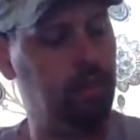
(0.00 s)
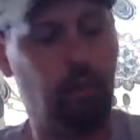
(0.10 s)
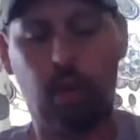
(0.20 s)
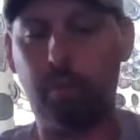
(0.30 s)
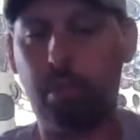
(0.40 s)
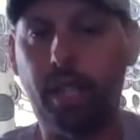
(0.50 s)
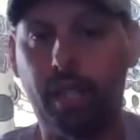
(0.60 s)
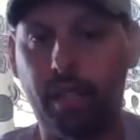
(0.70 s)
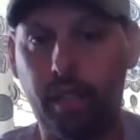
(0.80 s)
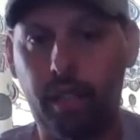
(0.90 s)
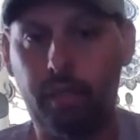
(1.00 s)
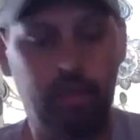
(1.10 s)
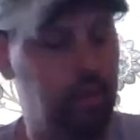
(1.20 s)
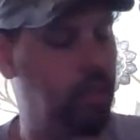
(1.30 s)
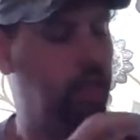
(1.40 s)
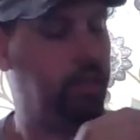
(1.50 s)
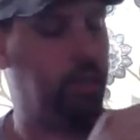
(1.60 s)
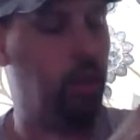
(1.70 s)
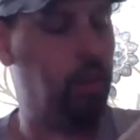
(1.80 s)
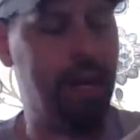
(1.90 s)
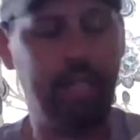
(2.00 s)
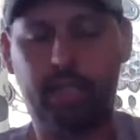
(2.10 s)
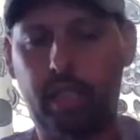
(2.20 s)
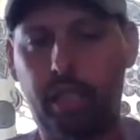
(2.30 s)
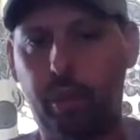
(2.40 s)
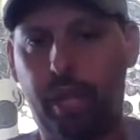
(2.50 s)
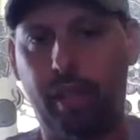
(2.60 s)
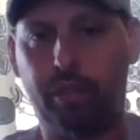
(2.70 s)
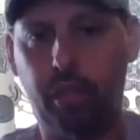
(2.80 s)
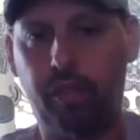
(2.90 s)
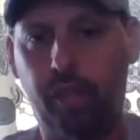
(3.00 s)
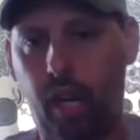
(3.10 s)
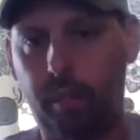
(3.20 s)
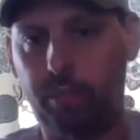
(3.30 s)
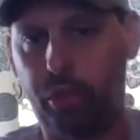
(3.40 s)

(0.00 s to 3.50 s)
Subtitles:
for a blend. So basically you would have 2 volumes.